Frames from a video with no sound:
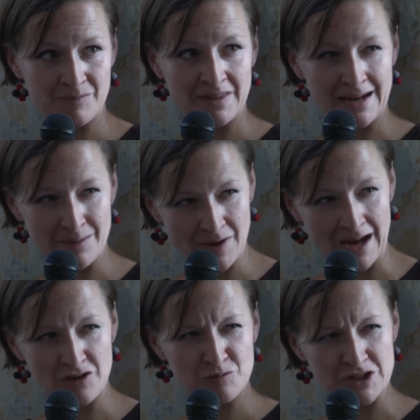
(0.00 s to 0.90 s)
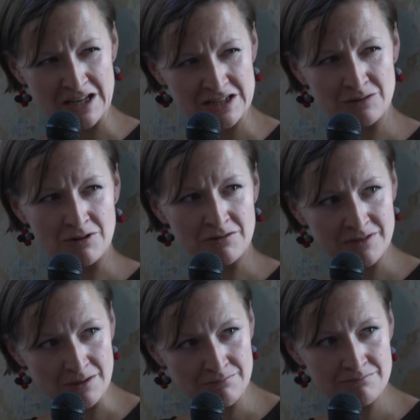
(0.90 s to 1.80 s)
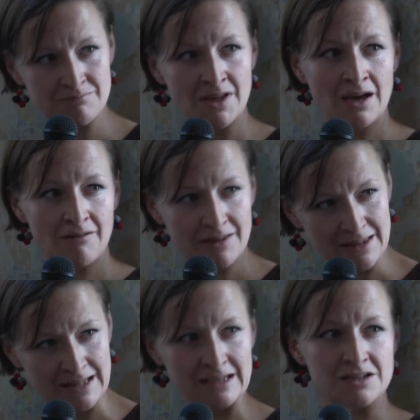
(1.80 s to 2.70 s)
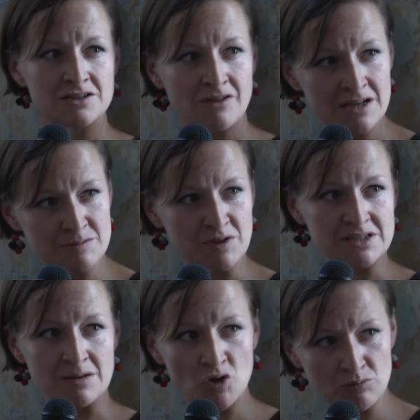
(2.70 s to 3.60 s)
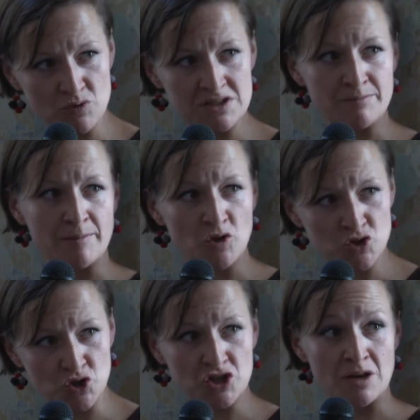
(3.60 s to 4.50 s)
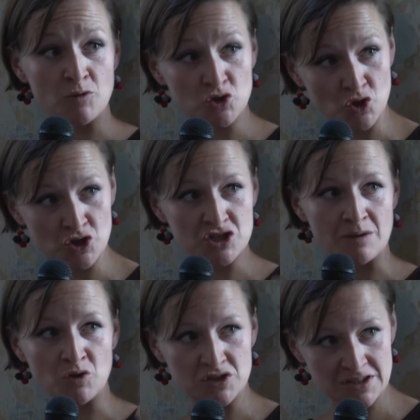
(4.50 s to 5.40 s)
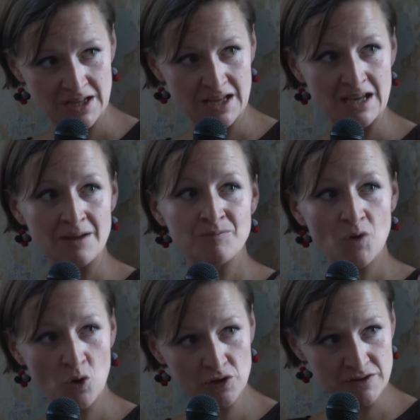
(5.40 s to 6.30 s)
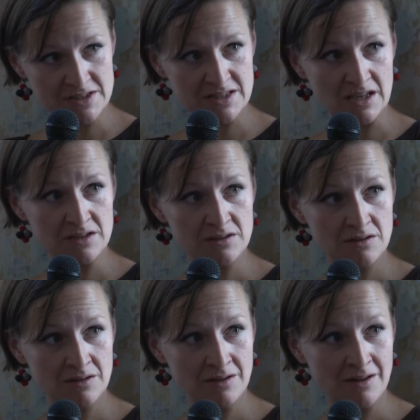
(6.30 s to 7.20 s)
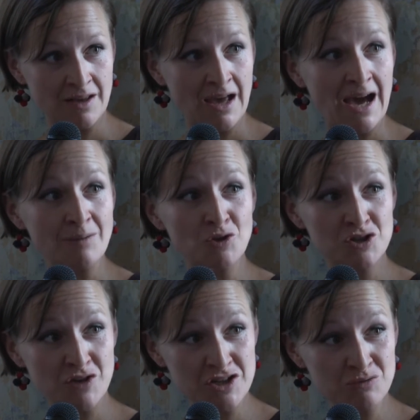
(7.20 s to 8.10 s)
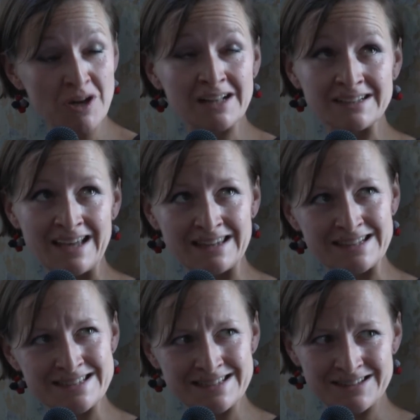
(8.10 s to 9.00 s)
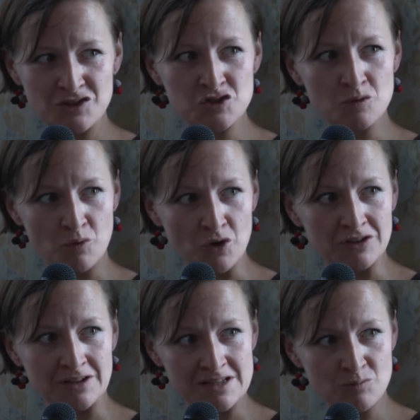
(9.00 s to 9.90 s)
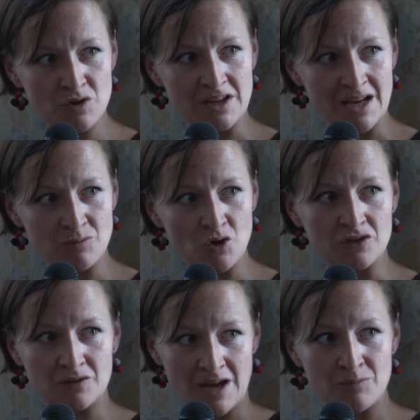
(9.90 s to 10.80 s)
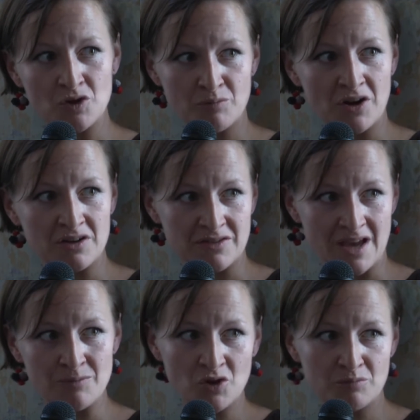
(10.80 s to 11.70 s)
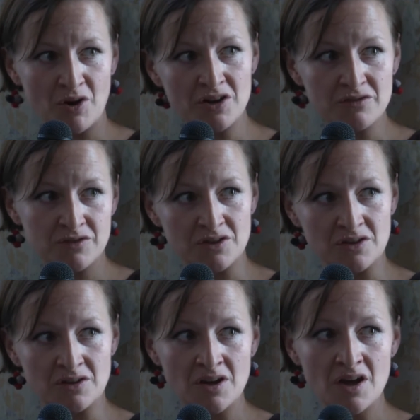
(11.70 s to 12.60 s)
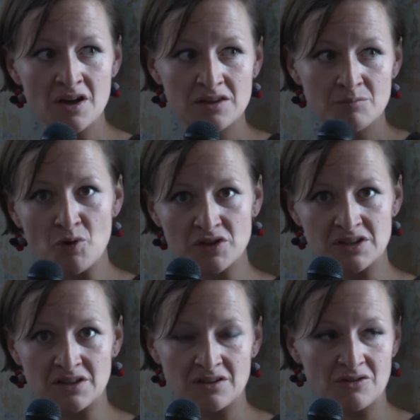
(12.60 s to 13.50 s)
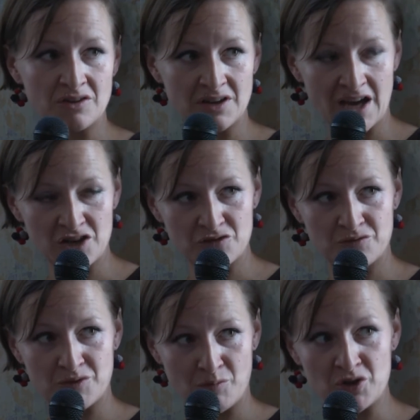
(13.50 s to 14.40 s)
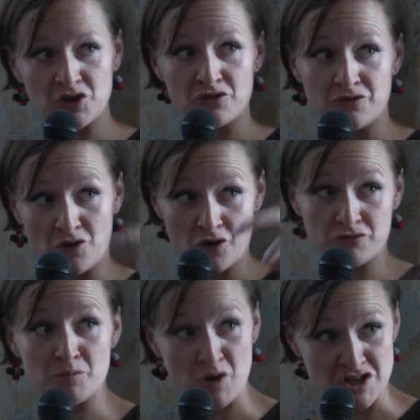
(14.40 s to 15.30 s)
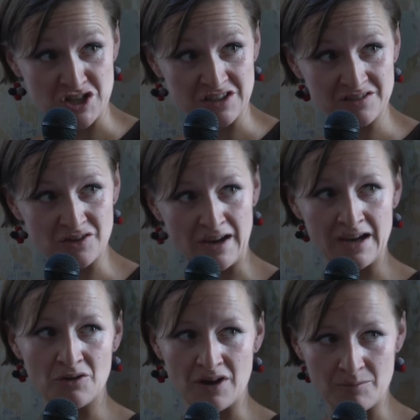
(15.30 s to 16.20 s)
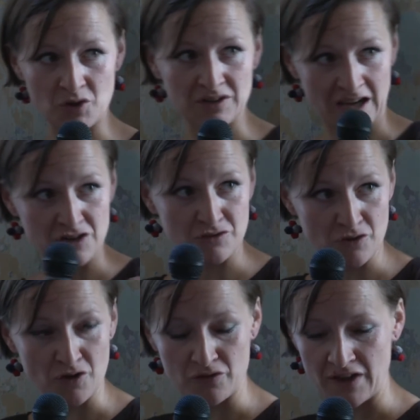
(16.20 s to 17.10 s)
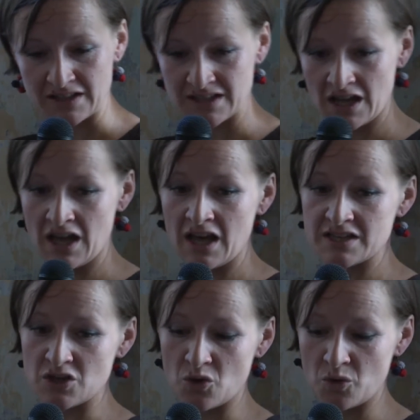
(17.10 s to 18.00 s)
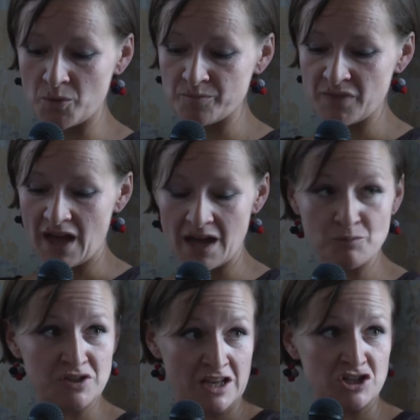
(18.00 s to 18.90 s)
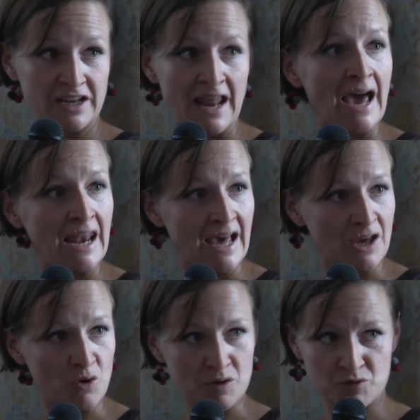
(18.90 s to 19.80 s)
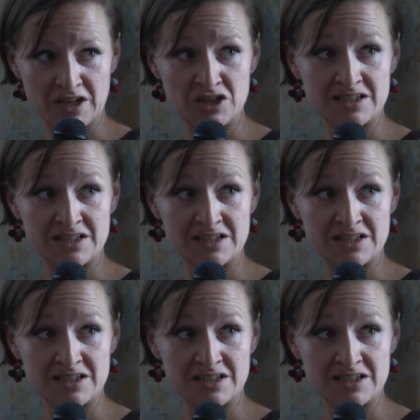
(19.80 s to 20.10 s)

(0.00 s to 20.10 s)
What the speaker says: that I'm kind of potentially one of them, or that they can trust because I'm not Muslim, I'm not Turkish, I'm not Kurdish, I'm not all of these things. I'm not a treasure. Well, yeah, that's not so important. It's more that I'm not part of the body, or the kind of the body of repression, okay? Or I'm not kind of that. So I'm potentially an ally, or potentially